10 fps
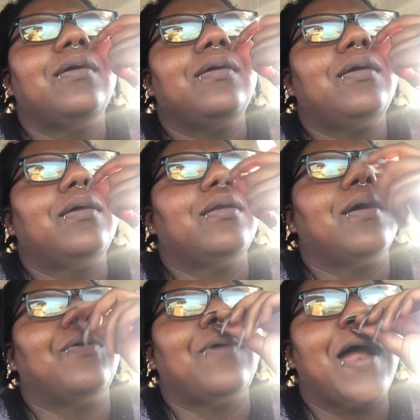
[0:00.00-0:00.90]
you
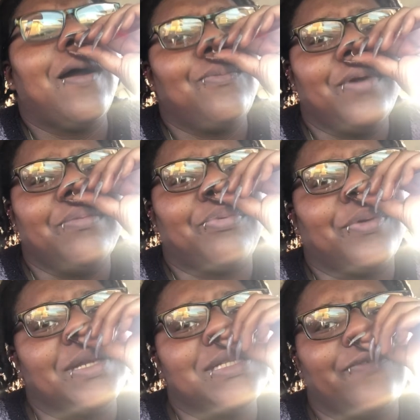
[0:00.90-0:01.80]
know, I wasn't
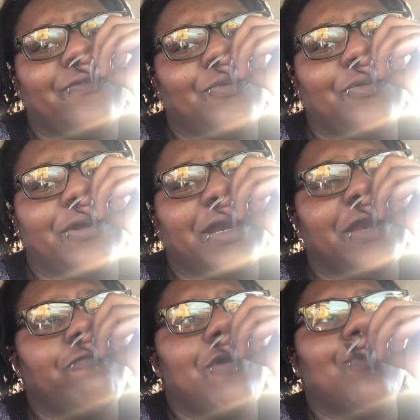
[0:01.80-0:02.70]
present for it.
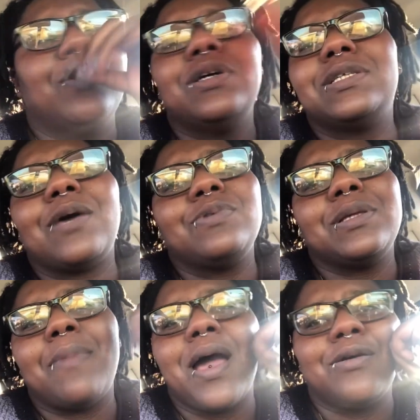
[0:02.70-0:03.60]
And if I was
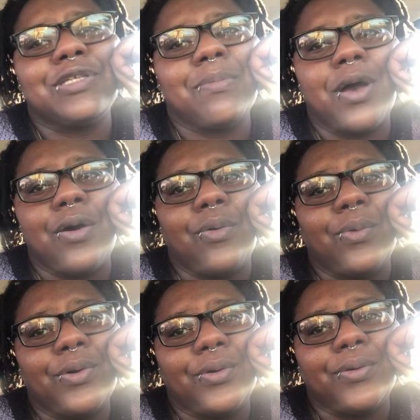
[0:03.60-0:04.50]
in my house in my own
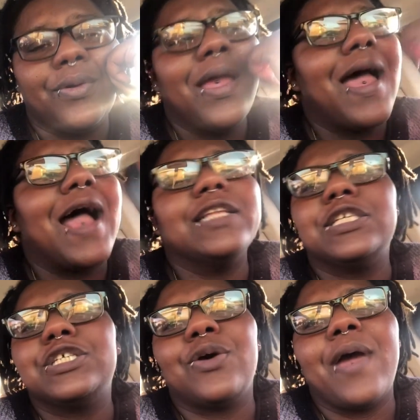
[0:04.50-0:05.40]
world. I
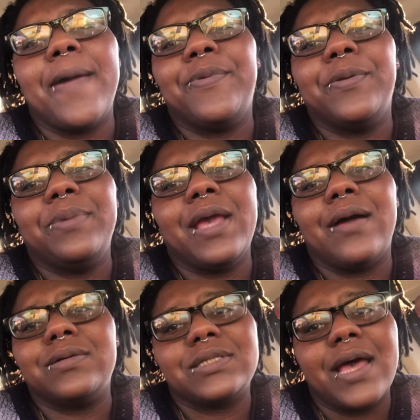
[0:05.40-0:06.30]
just so happened to be
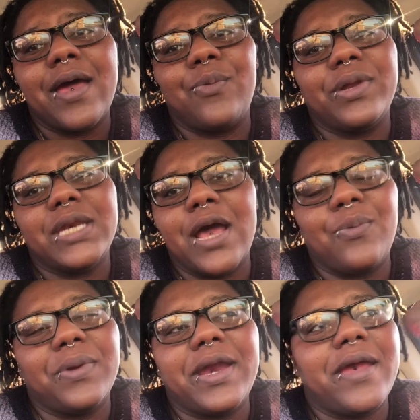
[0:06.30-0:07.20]
outside when
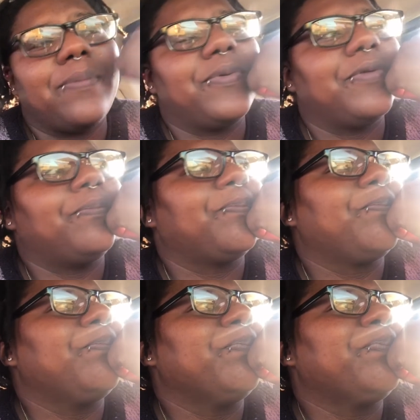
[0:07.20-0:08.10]
that one happened.
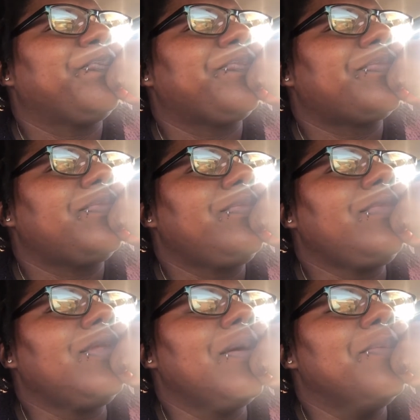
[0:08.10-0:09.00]

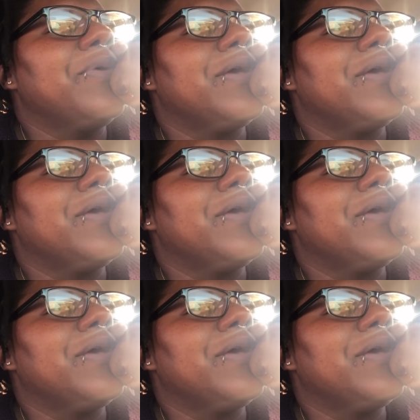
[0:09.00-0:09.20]
But,